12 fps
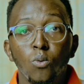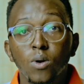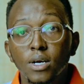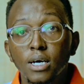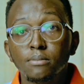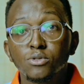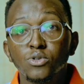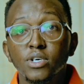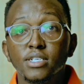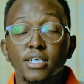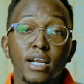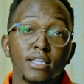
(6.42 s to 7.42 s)
Welcome to
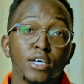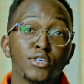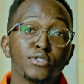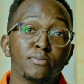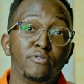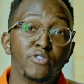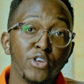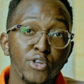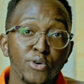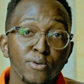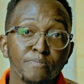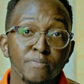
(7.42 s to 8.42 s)
yet another YouTube
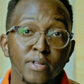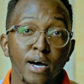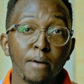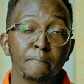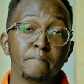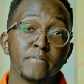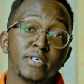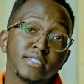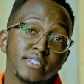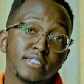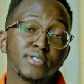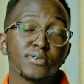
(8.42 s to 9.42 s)
video. This
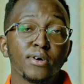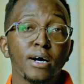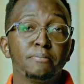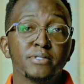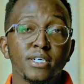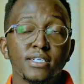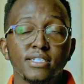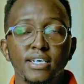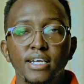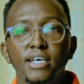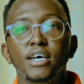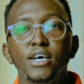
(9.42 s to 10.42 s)
is Tisoh Captures,
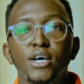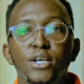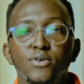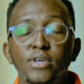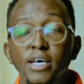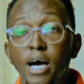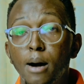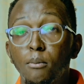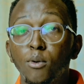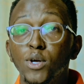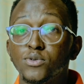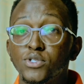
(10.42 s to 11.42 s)
and today I'm
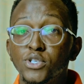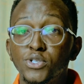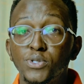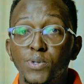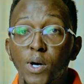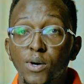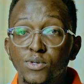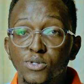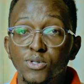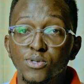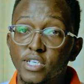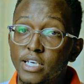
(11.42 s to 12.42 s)
going to teach you how
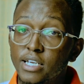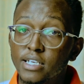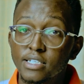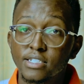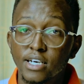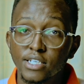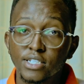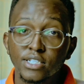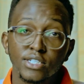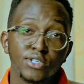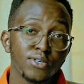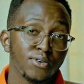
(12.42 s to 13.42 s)
to do skin retouch
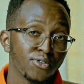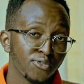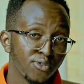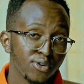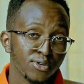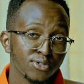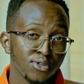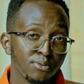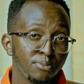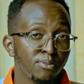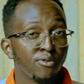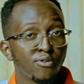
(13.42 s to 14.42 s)
on
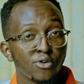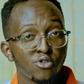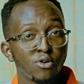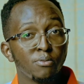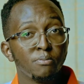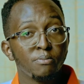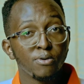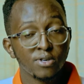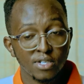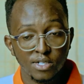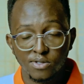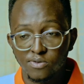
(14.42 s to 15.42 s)
Photoshop for your
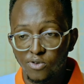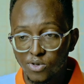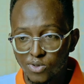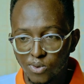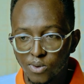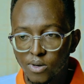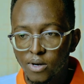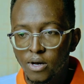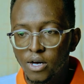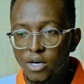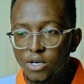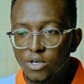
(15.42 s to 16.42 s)
portraits photo.
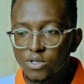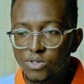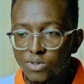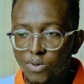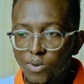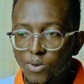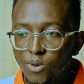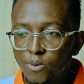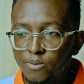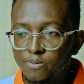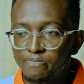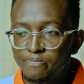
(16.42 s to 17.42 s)

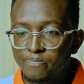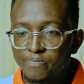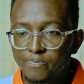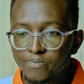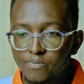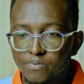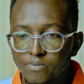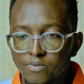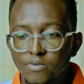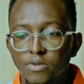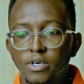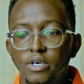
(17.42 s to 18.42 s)
So
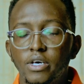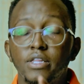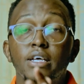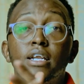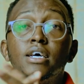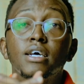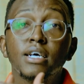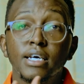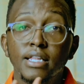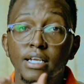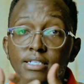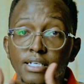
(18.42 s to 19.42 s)
in the link
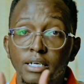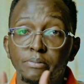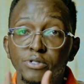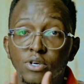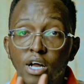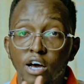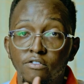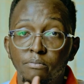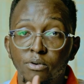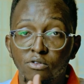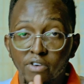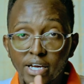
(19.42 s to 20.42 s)
in the description, I have
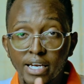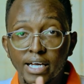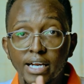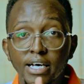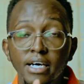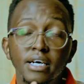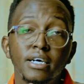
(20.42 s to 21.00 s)
provided